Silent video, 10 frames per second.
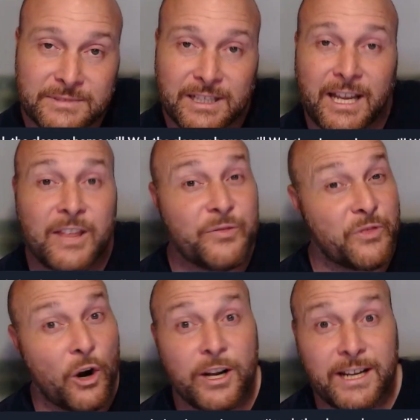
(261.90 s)
in
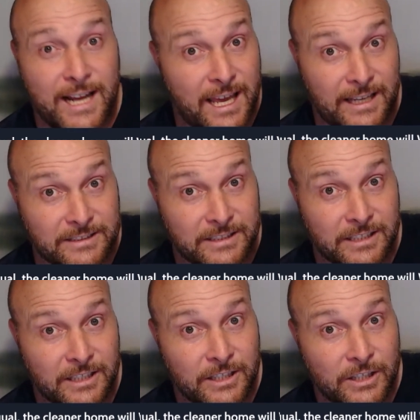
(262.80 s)
30 days,
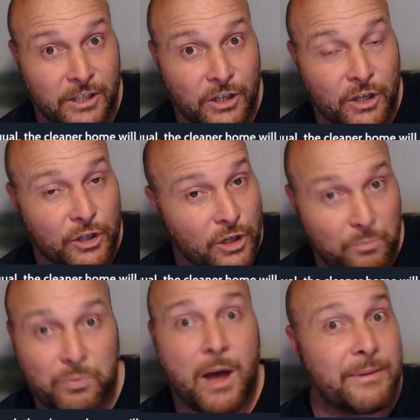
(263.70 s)
you're
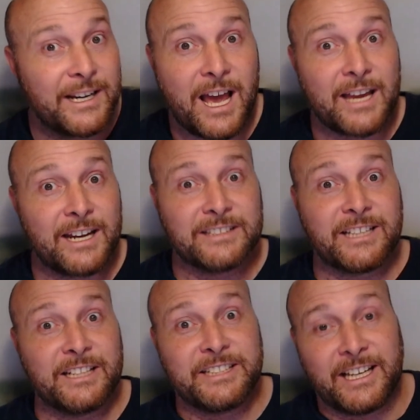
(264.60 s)
probably not going to
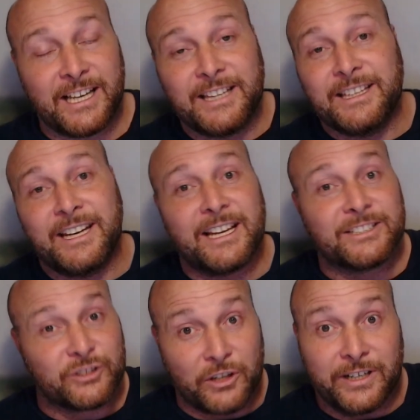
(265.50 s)
touch it in the
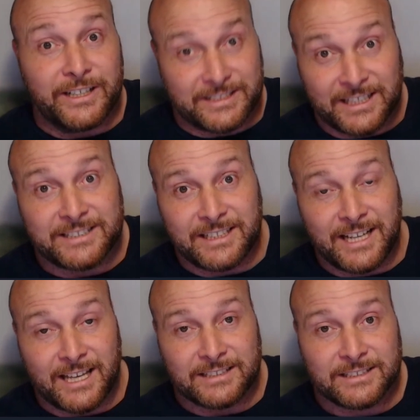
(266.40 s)
next 30 to 60
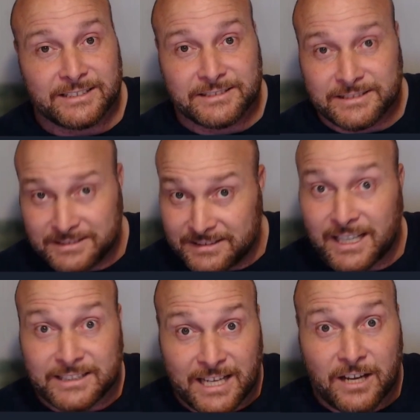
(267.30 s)
days. Does that
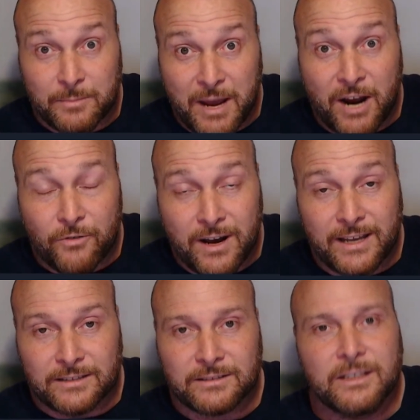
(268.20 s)
sound about right?
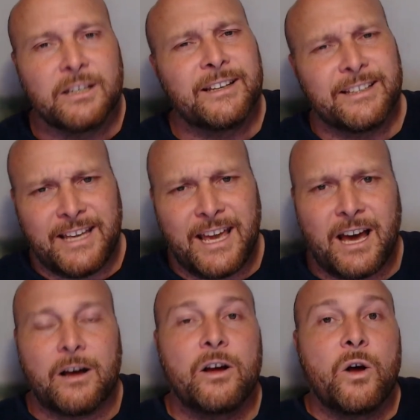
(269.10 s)
Yeah.
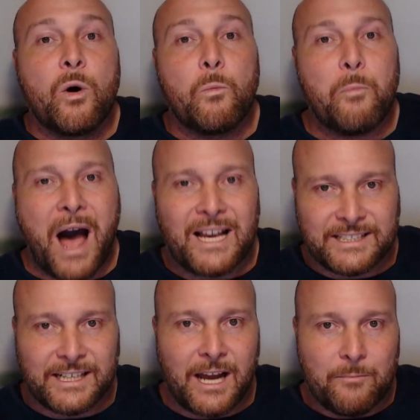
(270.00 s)
Box
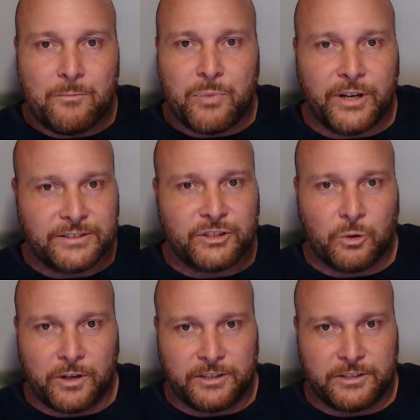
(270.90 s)
it up and put it in
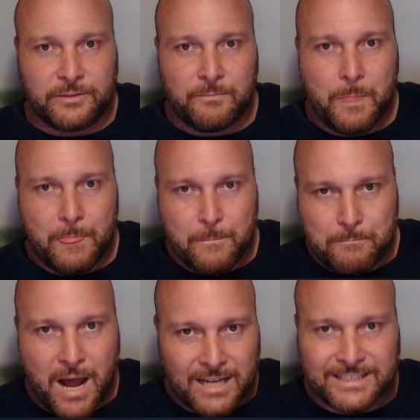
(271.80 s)
storage.
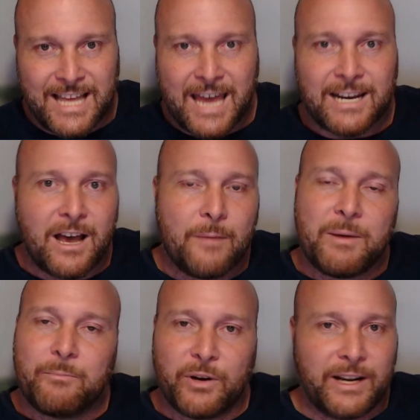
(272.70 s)
Box that up
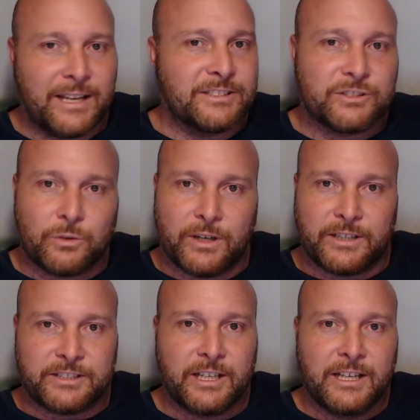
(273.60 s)
and put it in
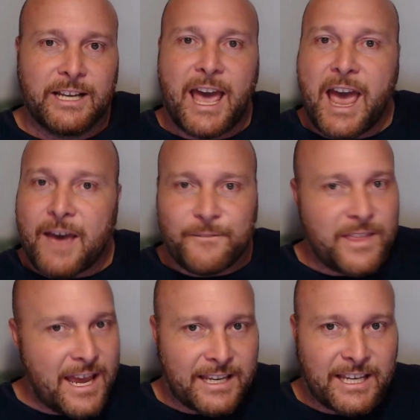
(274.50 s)
storage. Half of
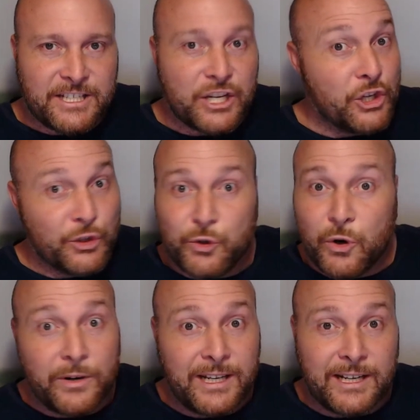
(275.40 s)
that kitchen, you
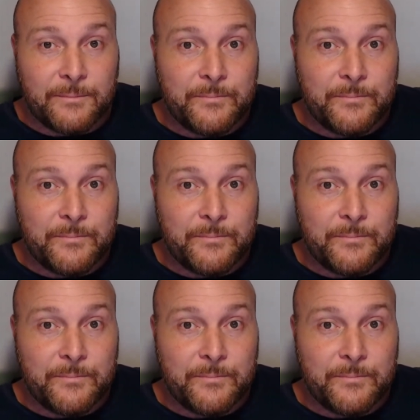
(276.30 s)
don't need it.